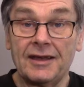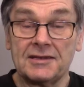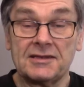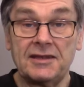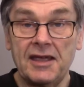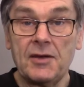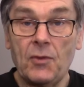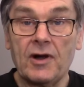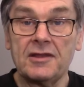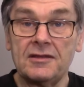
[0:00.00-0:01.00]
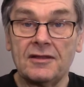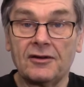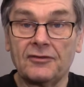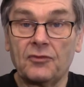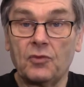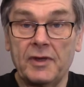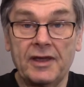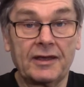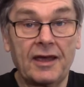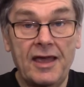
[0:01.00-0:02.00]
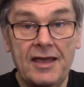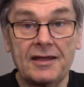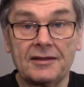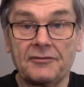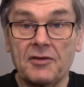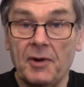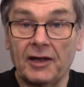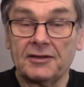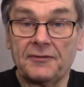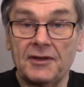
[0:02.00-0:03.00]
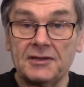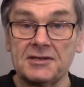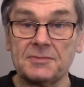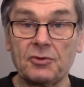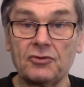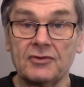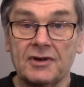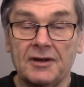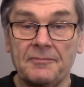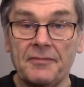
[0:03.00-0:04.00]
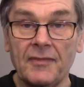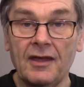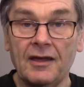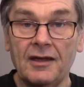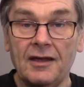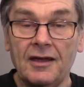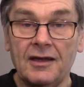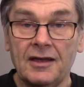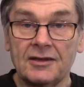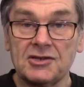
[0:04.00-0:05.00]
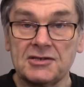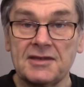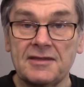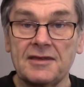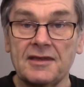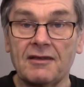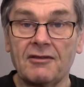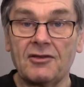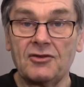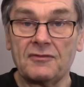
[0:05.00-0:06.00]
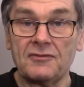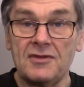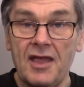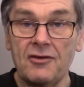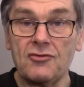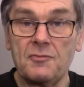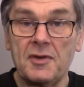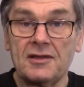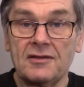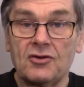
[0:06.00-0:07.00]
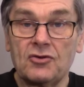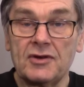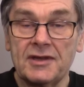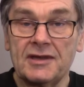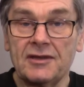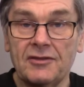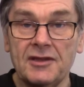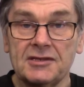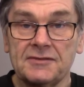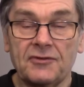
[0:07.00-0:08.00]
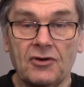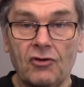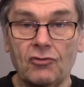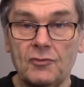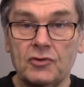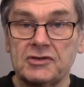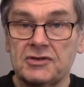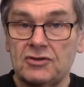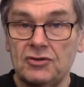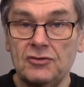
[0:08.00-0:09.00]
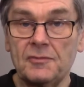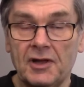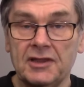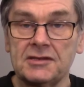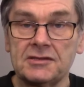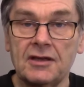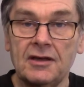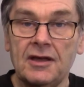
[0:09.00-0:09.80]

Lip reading: It's day 1 of week 8 of the Back to Fitness programme. Just think, you've now been going at this for almost 2 months